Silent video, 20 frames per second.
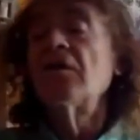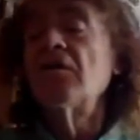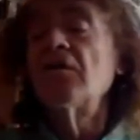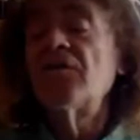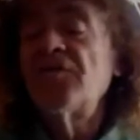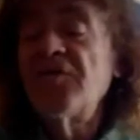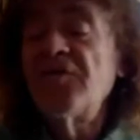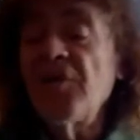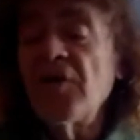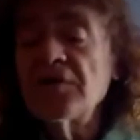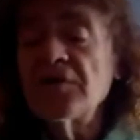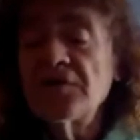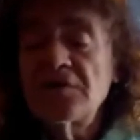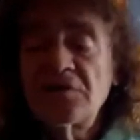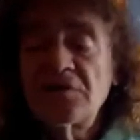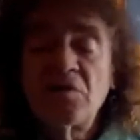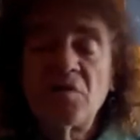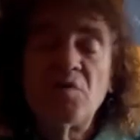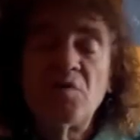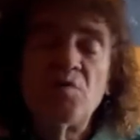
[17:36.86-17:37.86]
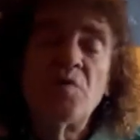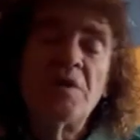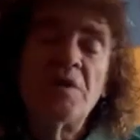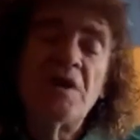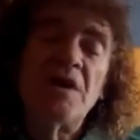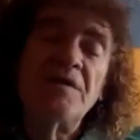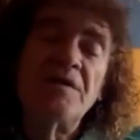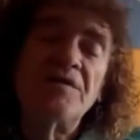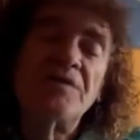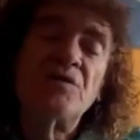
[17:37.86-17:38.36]
first we
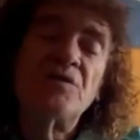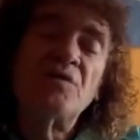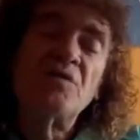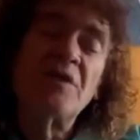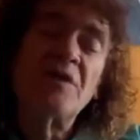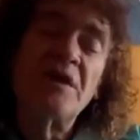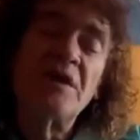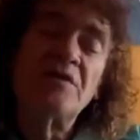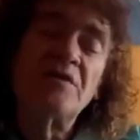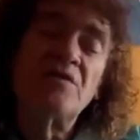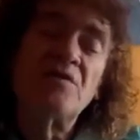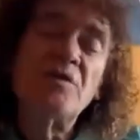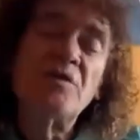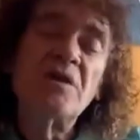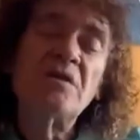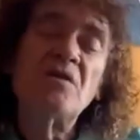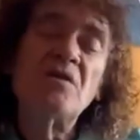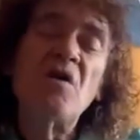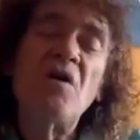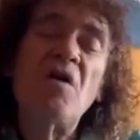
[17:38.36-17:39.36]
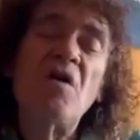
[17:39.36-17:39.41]
have to get rid